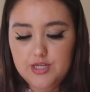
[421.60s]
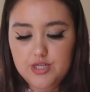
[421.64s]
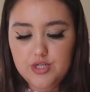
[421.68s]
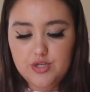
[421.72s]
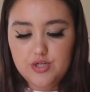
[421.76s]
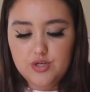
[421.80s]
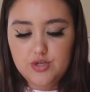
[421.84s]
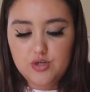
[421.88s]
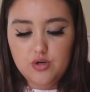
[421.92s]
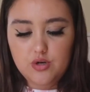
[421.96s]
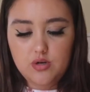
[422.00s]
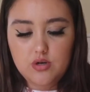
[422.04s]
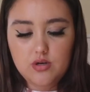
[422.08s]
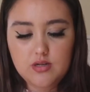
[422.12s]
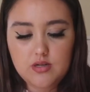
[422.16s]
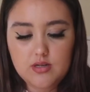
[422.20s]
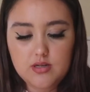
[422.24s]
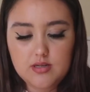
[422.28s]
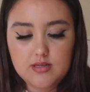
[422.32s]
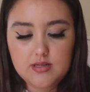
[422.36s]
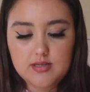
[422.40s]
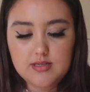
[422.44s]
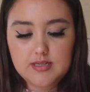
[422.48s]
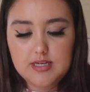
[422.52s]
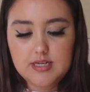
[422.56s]
short
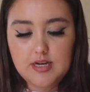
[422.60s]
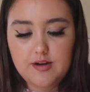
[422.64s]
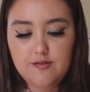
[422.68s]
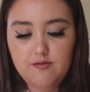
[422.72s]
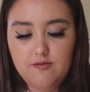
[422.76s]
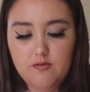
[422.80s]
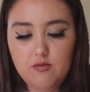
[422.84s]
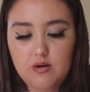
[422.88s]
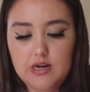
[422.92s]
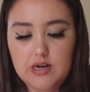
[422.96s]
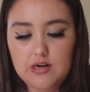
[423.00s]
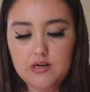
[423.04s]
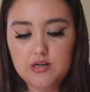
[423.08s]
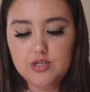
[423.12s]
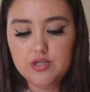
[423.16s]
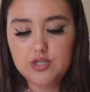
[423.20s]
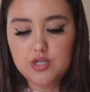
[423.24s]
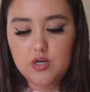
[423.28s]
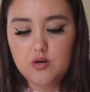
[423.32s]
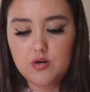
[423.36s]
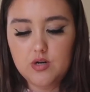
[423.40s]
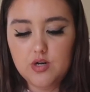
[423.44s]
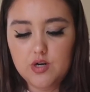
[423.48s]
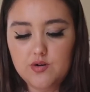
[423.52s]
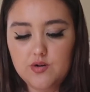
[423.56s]
stuff one
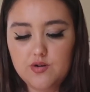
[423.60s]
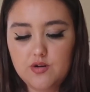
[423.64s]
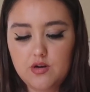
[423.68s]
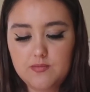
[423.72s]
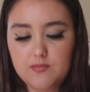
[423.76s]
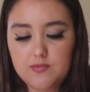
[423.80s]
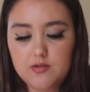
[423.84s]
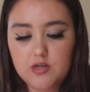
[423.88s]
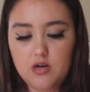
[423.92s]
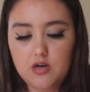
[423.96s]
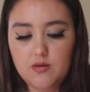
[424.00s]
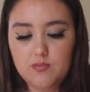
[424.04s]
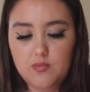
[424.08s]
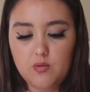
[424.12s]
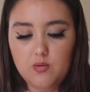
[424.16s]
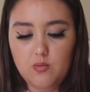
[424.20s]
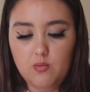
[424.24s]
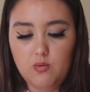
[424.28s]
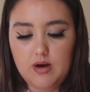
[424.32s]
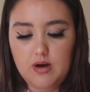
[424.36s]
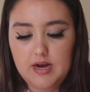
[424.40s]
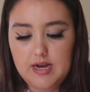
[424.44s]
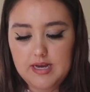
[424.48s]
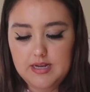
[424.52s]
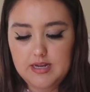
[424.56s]
shoulder crop top,
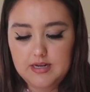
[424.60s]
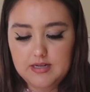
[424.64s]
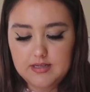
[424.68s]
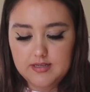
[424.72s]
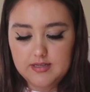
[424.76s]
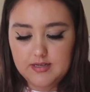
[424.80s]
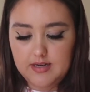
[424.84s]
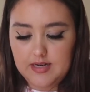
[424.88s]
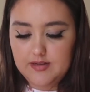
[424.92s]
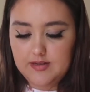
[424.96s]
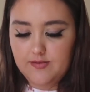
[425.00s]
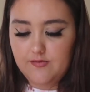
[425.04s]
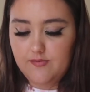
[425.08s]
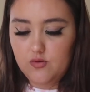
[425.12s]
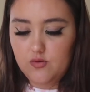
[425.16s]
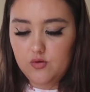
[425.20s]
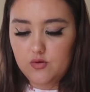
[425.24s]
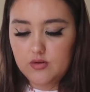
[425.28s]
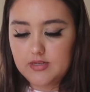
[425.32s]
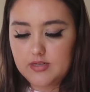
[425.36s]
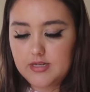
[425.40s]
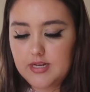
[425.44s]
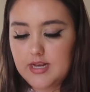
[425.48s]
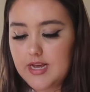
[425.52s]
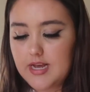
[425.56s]
white in size
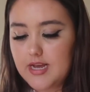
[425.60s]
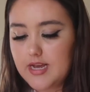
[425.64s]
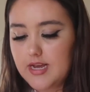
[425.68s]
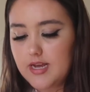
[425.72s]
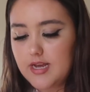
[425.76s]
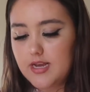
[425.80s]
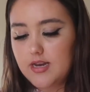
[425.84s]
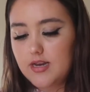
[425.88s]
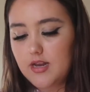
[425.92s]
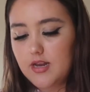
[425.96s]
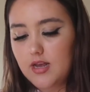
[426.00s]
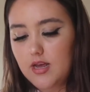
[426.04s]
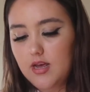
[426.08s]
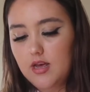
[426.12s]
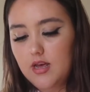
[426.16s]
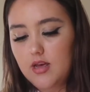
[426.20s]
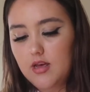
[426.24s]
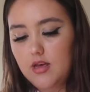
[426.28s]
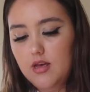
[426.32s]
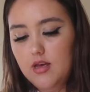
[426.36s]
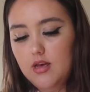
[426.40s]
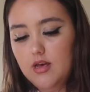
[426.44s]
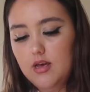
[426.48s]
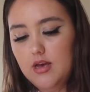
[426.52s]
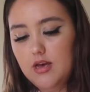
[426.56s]
14.
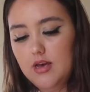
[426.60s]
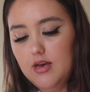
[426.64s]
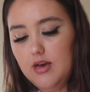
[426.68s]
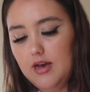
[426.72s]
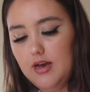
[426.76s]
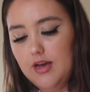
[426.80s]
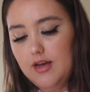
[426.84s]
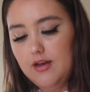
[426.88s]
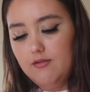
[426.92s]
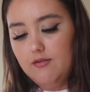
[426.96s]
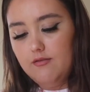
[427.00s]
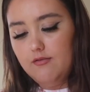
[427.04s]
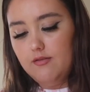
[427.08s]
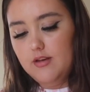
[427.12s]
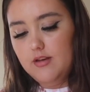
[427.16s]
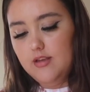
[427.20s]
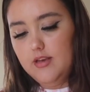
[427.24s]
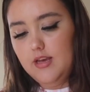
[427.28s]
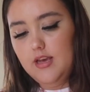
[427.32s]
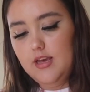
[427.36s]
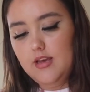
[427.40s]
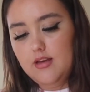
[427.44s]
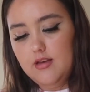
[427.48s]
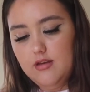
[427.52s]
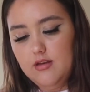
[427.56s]
I
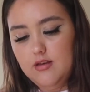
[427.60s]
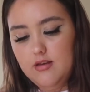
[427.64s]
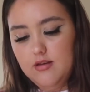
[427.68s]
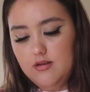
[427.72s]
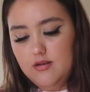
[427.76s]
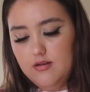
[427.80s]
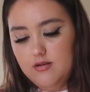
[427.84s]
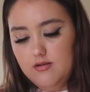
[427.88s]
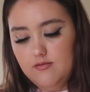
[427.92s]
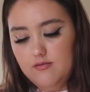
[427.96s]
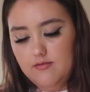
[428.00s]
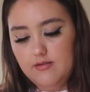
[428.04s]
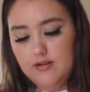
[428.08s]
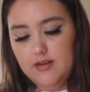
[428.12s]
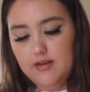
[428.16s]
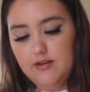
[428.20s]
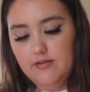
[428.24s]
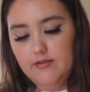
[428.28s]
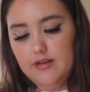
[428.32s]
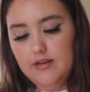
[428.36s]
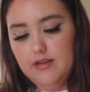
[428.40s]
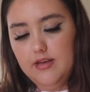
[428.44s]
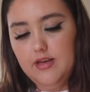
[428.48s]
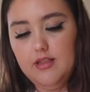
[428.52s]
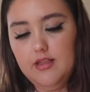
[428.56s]
really, really,
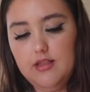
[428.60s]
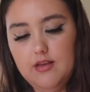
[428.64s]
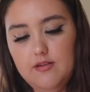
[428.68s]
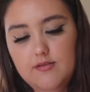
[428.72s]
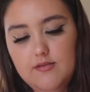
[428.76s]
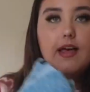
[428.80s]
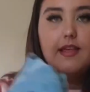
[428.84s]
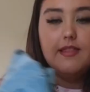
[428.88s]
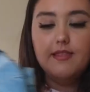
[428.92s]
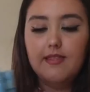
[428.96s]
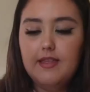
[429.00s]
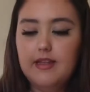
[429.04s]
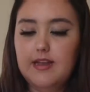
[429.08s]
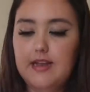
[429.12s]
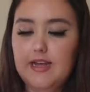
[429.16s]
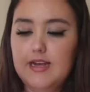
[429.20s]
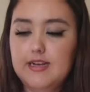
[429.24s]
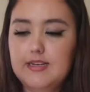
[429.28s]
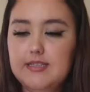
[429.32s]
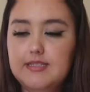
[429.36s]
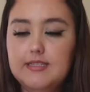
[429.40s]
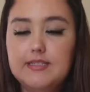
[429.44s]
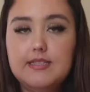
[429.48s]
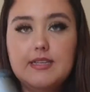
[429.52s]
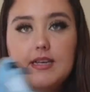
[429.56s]
really love it. The
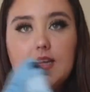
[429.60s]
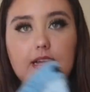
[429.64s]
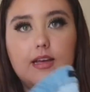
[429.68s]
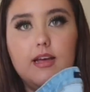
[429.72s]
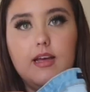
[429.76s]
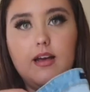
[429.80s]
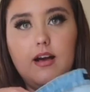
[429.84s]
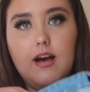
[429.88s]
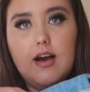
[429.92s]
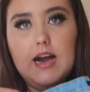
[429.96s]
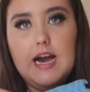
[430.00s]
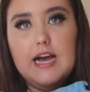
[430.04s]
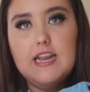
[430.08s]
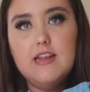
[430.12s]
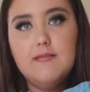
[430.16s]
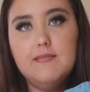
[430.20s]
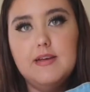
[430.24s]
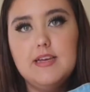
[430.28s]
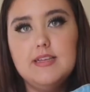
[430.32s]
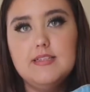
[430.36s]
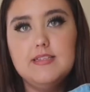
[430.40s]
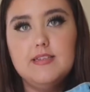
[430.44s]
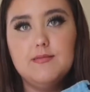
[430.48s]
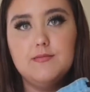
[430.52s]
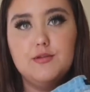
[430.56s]
next item
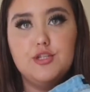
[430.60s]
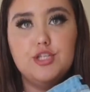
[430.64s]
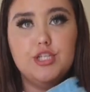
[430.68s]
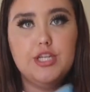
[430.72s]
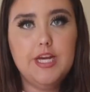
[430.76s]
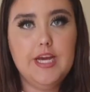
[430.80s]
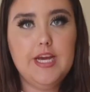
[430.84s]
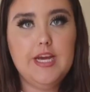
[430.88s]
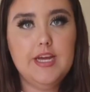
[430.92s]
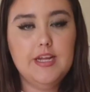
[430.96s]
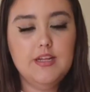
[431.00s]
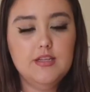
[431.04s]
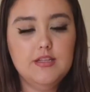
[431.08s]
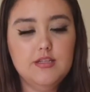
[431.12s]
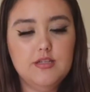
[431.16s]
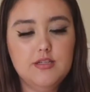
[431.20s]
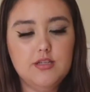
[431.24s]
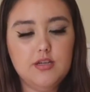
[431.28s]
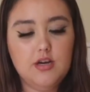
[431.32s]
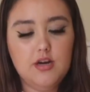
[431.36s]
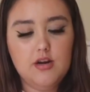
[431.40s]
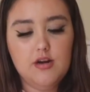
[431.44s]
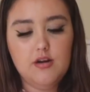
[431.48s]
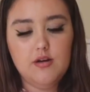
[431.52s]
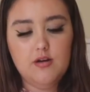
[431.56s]
is some jeans.
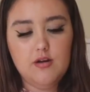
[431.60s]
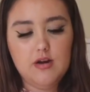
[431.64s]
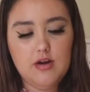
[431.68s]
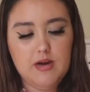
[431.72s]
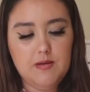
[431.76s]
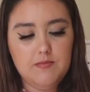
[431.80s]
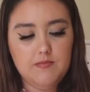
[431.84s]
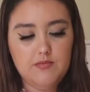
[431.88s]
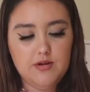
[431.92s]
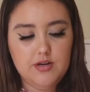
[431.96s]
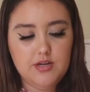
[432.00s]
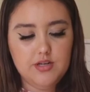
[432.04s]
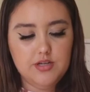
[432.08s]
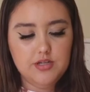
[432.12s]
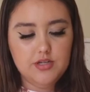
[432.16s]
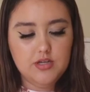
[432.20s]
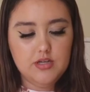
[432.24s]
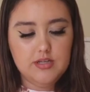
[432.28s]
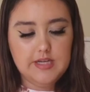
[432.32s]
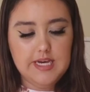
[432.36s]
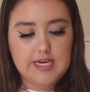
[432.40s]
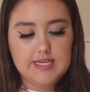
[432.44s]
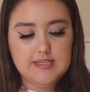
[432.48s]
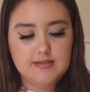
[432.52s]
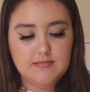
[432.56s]
So I'm pretty
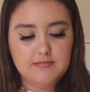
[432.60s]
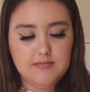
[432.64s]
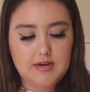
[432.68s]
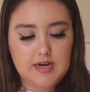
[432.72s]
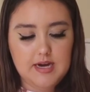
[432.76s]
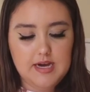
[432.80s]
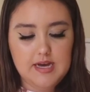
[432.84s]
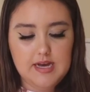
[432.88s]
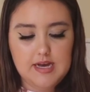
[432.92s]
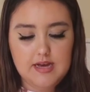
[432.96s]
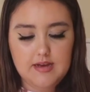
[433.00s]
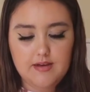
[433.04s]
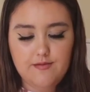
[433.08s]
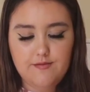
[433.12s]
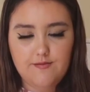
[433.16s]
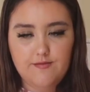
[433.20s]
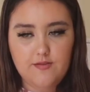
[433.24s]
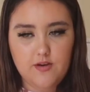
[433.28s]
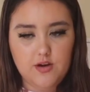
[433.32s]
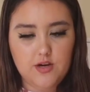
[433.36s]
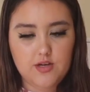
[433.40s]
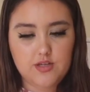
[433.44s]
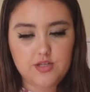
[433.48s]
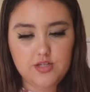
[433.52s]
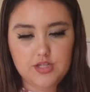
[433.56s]
sure these are my
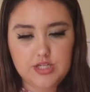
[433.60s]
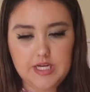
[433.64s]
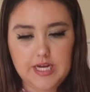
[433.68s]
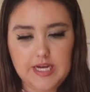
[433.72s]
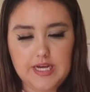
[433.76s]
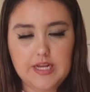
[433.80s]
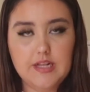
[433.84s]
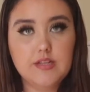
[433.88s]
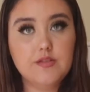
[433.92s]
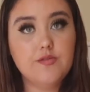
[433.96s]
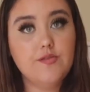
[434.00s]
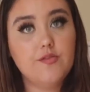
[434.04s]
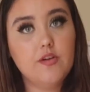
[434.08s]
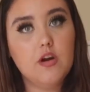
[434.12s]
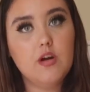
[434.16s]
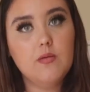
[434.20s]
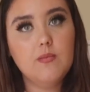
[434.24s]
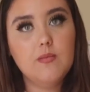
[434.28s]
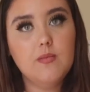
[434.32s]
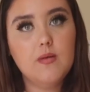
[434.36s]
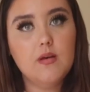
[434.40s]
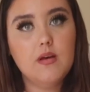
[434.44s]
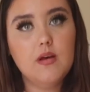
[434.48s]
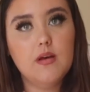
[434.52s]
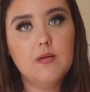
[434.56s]
first jeans
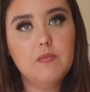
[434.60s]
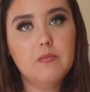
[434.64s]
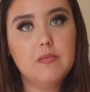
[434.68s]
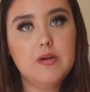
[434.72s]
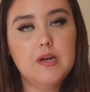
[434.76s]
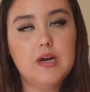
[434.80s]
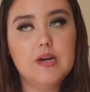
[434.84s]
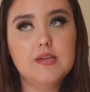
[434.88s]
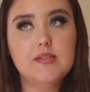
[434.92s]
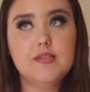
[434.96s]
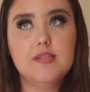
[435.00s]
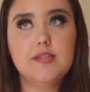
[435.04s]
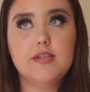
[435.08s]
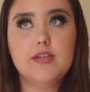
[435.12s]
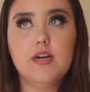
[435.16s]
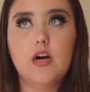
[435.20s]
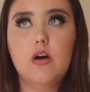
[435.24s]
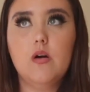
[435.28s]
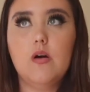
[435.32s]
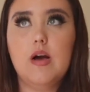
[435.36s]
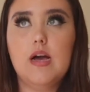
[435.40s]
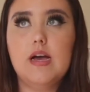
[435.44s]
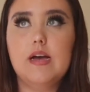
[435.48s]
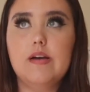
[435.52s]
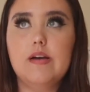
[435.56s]
from NASTYGAL. I